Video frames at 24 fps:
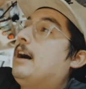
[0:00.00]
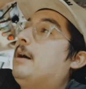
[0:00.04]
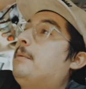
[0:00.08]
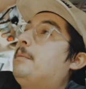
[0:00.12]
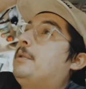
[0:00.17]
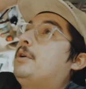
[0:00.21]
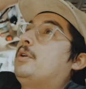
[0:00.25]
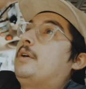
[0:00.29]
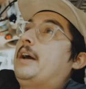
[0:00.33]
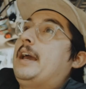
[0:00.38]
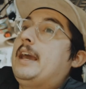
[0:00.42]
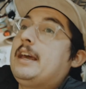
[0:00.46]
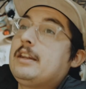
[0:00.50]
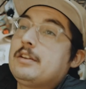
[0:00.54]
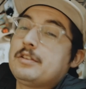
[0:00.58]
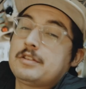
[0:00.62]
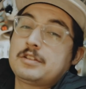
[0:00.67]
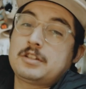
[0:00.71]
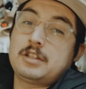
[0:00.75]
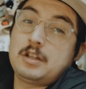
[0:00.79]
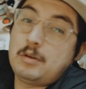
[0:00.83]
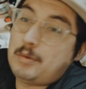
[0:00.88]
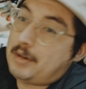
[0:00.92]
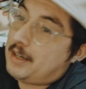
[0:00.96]
little handles
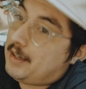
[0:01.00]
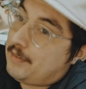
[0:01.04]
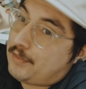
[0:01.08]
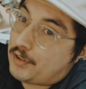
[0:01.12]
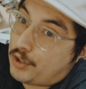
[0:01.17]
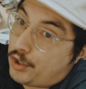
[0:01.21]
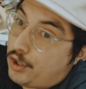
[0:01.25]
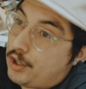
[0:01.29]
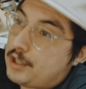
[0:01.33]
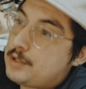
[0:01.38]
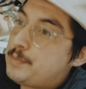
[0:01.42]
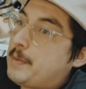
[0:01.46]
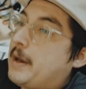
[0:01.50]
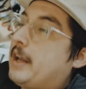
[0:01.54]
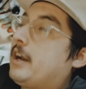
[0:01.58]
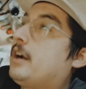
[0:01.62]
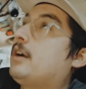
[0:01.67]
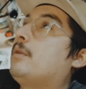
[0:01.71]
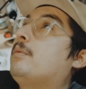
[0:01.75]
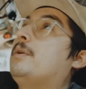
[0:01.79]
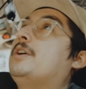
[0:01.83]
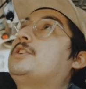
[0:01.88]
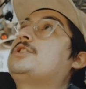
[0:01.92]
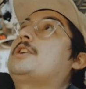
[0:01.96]
too, it even looks better,
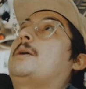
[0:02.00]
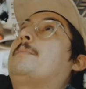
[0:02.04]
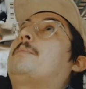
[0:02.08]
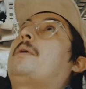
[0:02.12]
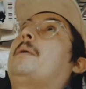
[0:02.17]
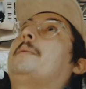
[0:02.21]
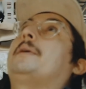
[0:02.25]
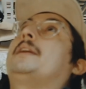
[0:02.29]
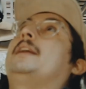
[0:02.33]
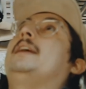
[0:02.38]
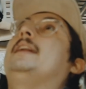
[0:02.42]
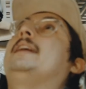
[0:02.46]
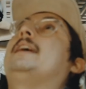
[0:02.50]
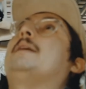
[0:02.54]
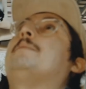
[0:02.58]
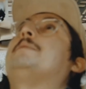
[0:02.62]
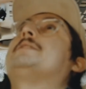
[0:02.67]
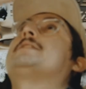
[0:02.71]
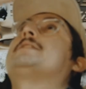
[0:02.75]
which I'm probably gonna need to get me